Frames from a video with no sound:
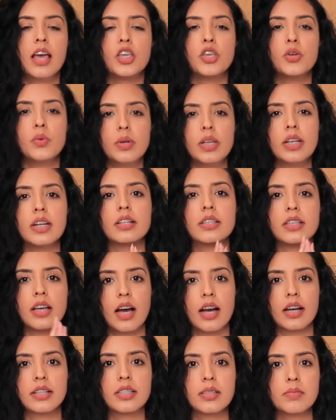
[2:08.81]
You need to
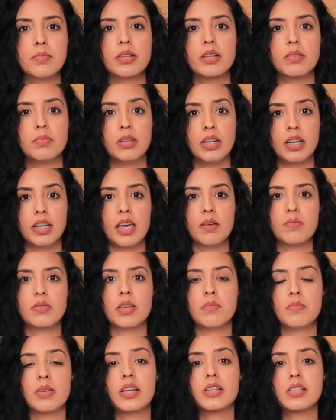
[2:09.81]
talk to them and communicate with
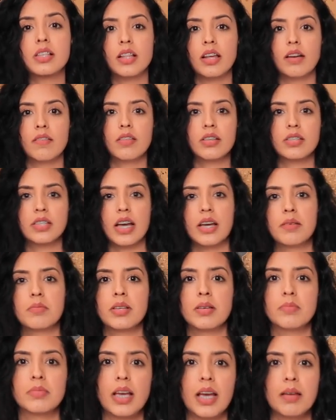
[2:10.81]
them because a lot of the time
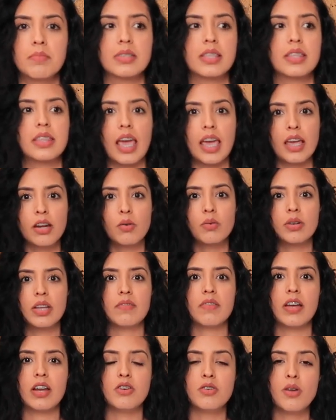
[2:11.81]
sometimes they don't
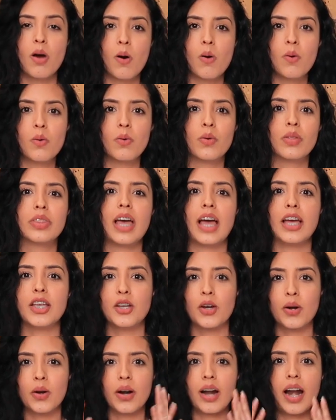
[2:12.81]
even know that
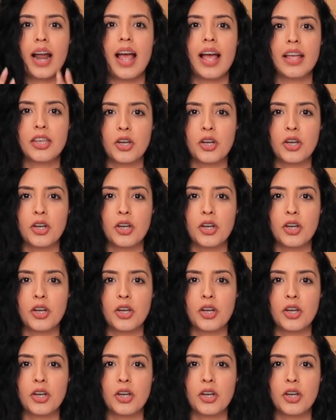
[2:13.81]
you're